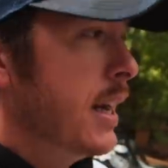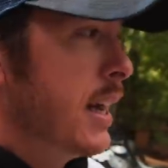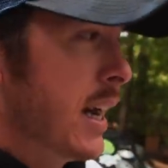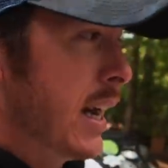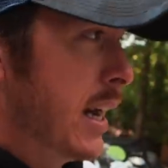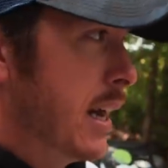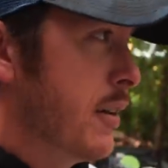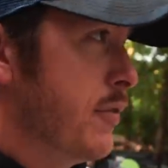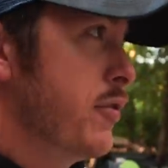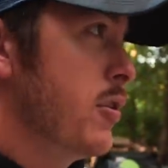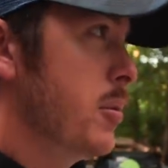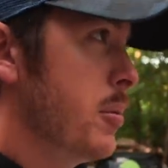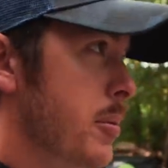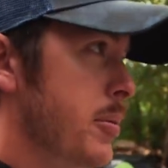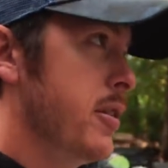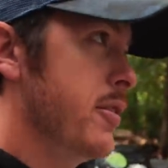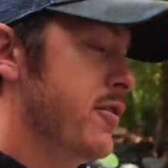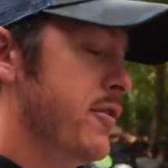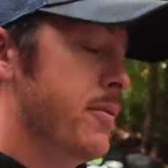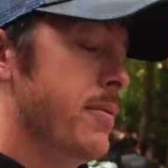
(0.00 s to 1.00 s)
and film
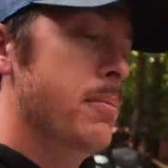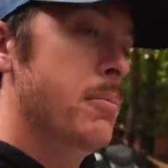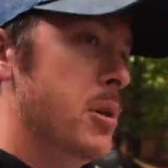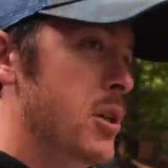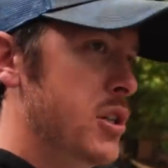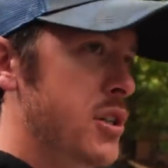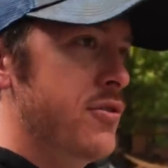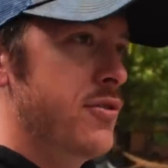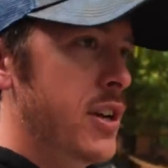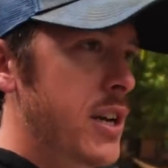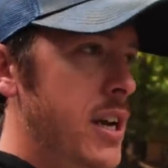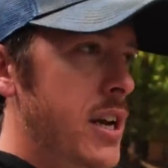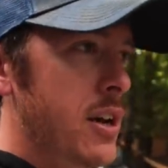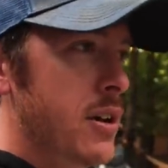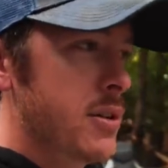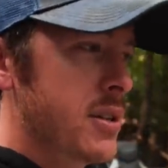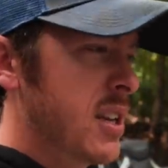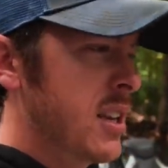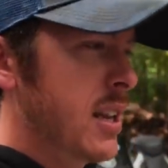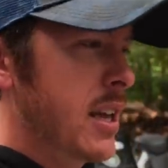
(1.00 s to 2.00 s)
a bunch of
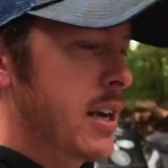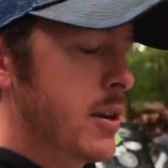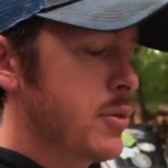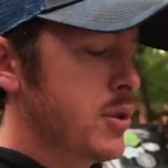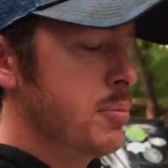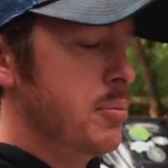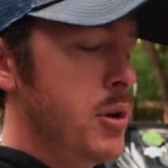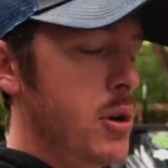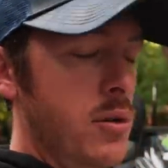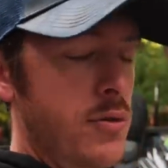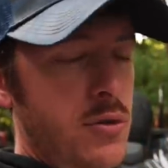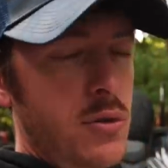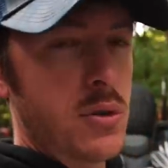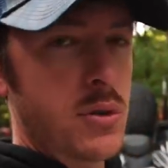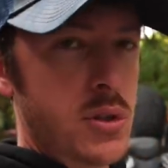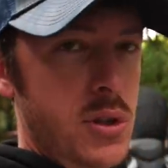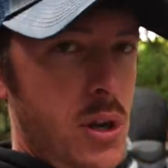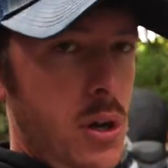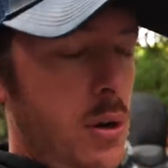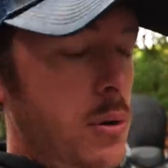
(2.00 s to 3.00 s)
videos, and the lake was beautiful.
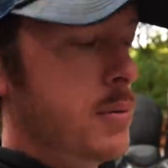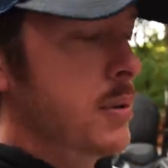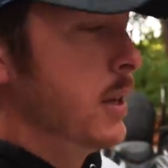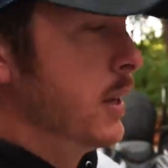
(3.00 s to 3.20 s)
So